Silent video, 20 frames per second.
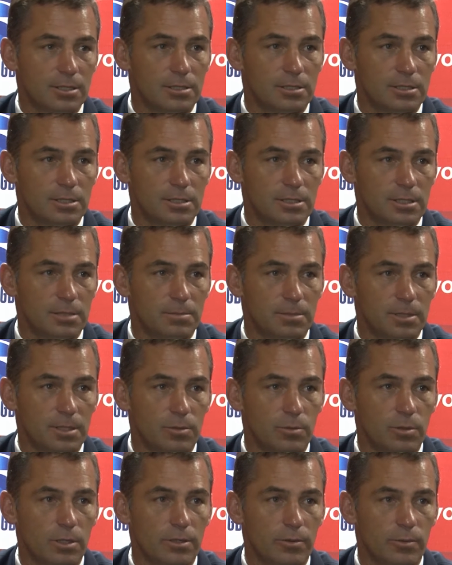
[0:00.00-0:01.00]
to the system and
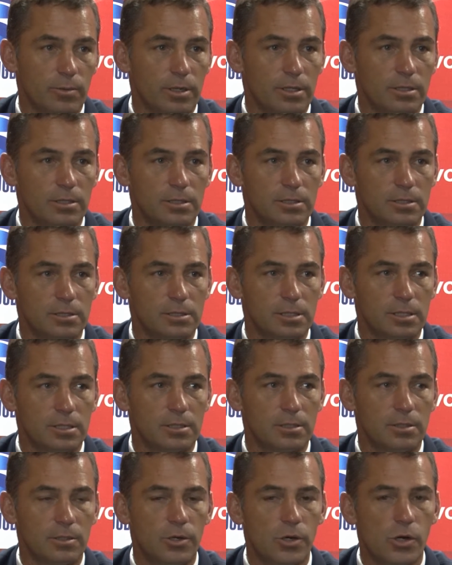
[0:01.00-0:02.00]
it worked well.
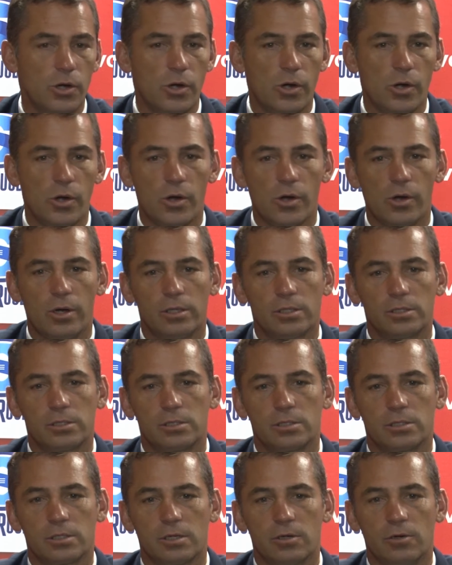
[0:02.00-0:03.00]
So,
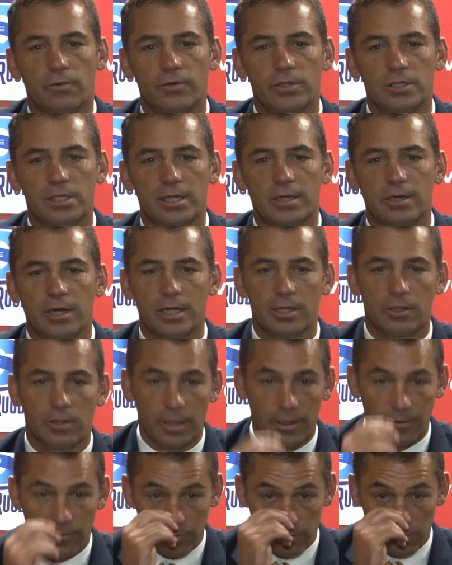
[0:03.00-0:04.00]
it's obviously great to
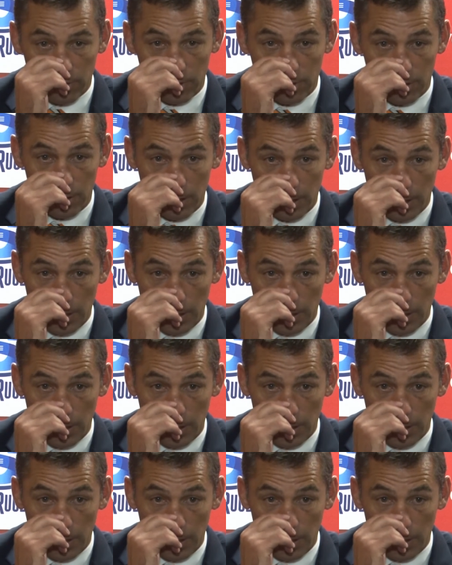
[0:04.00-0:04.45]
have